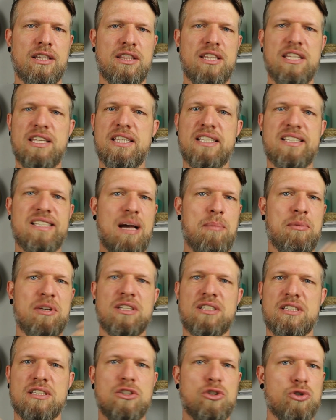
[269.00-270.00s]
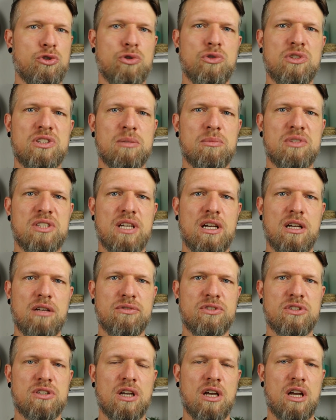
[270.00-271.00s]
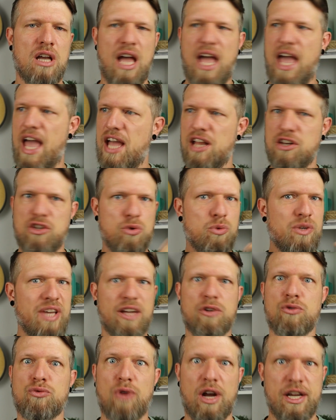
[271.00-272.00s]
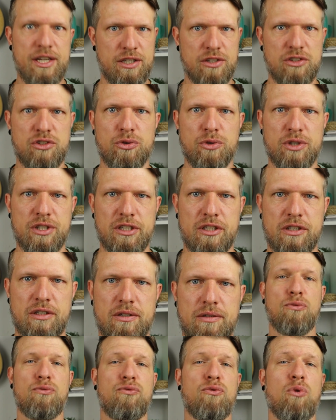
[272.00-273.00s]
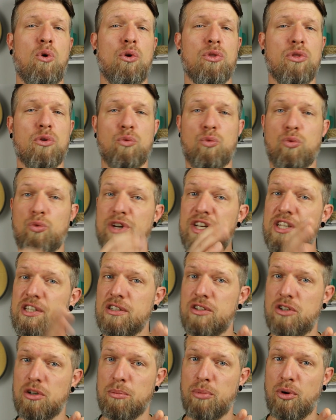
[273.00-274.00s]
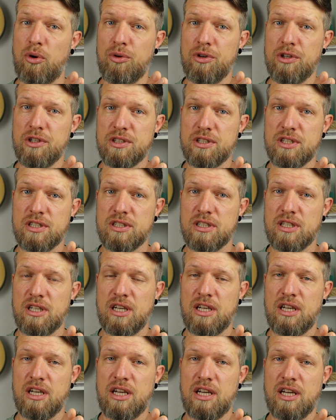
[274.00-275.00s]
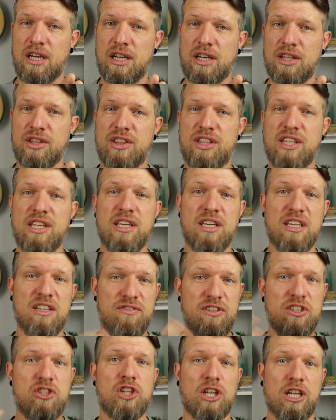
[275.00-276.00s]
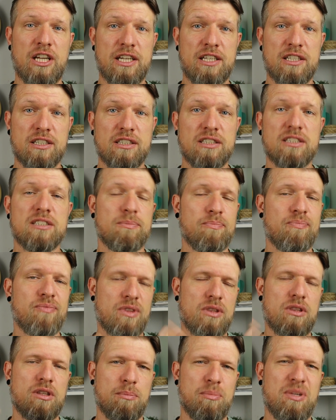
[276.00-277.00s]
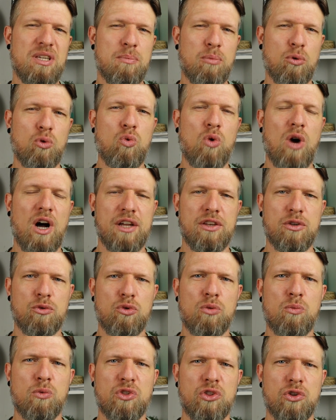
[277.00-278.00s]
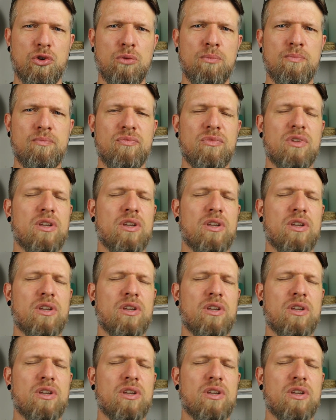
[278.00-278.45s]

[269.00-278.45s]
The examiners introduce themselves and you get right into it. For the written components, the invigilators, the people who are in the room with you,